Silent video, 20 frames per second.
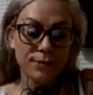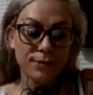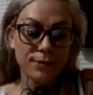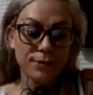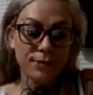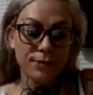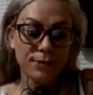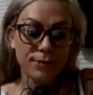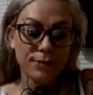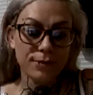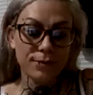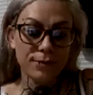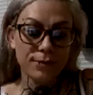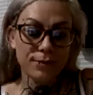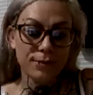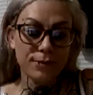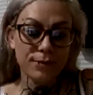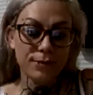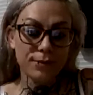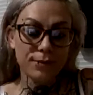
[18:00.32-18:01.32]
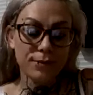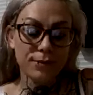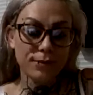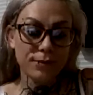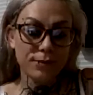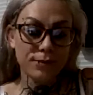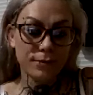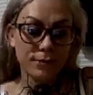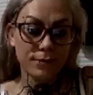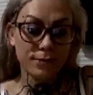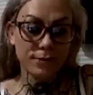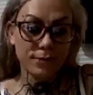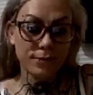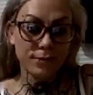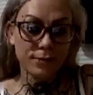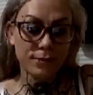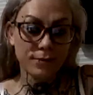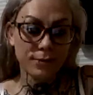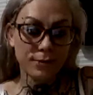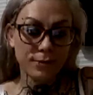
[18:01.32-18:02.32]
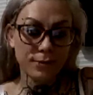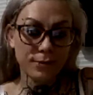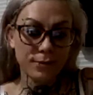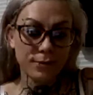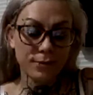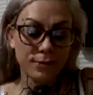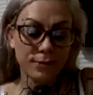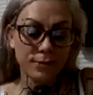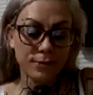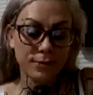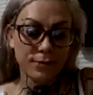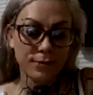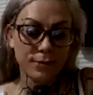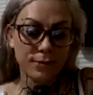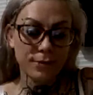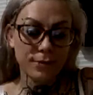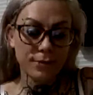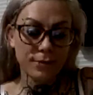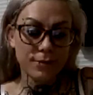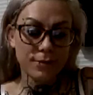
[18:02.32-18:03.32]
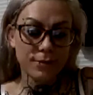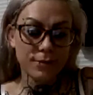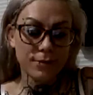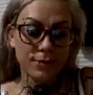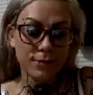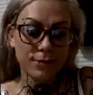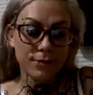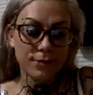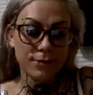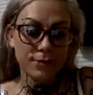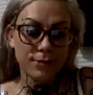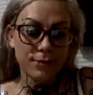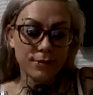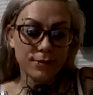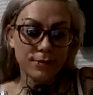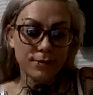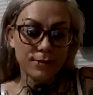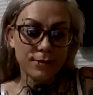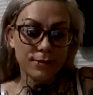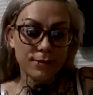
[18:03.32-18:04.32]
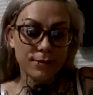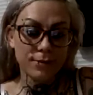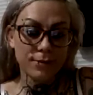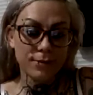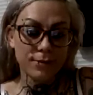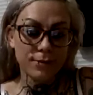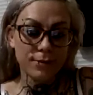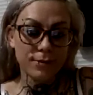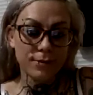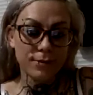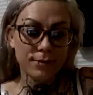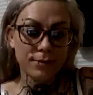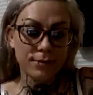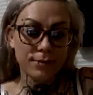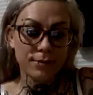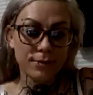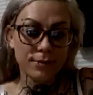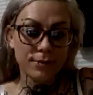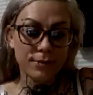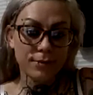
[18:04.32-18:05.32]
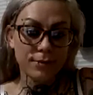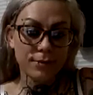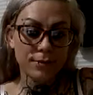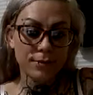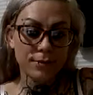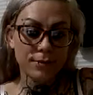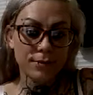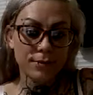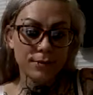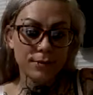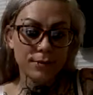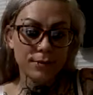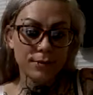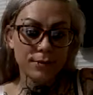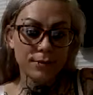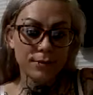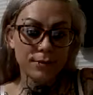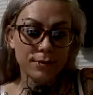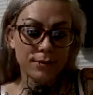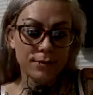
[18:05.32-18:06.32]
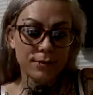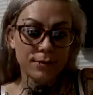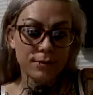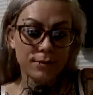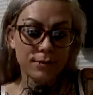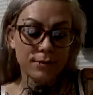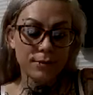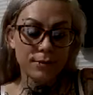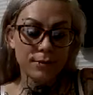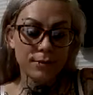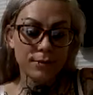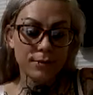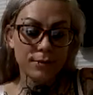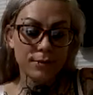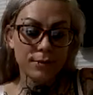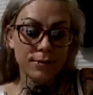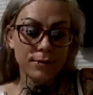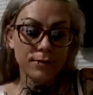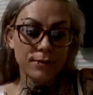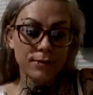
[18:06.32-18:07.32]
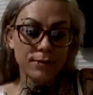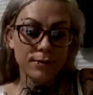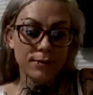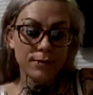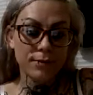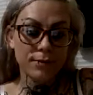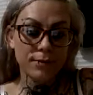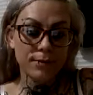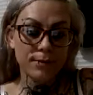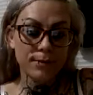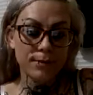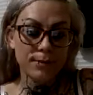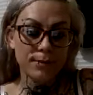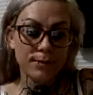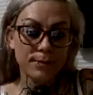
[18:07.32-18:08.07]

The person shown says nothing.